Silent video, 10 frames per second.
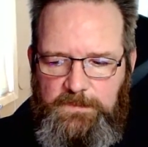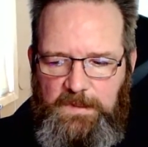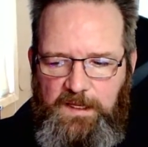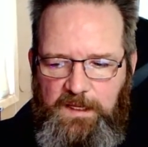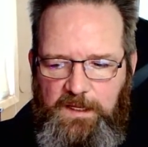
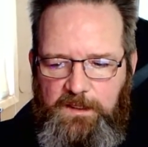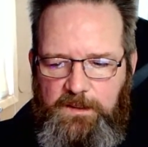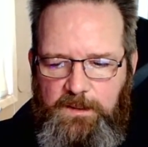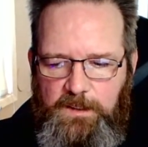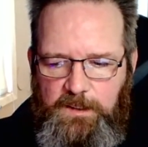
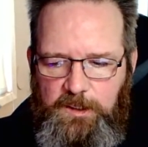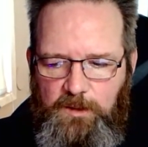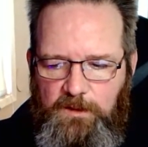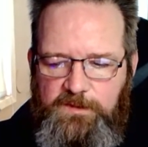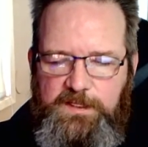
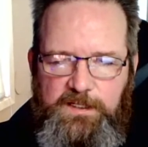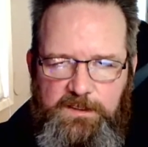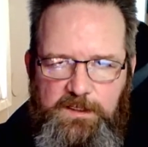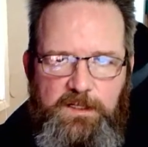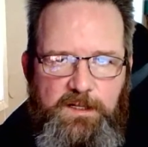I've seen
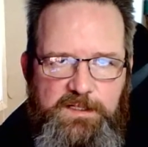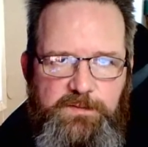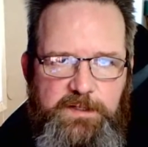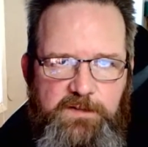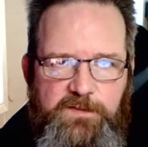a
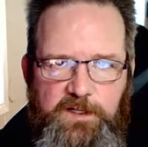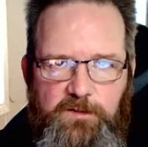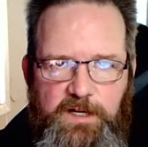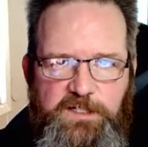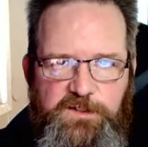different
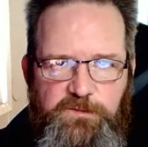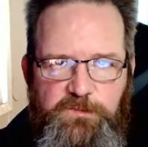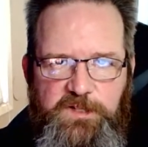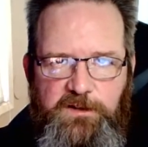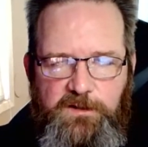configurations from
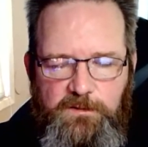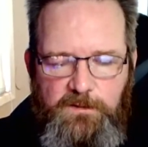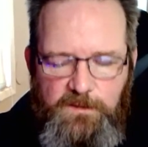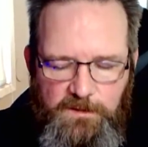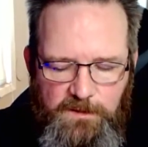Taro,
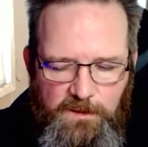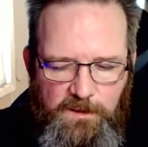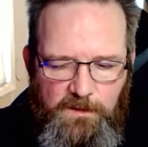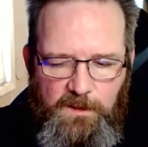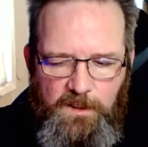
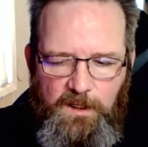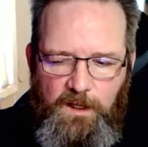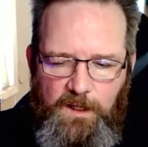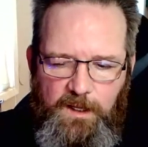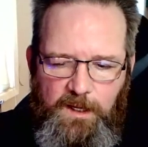
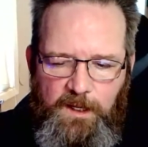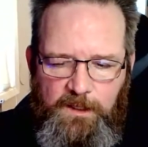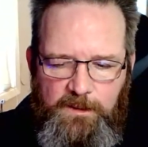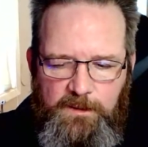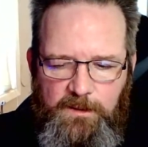
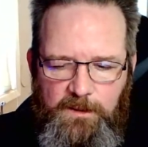and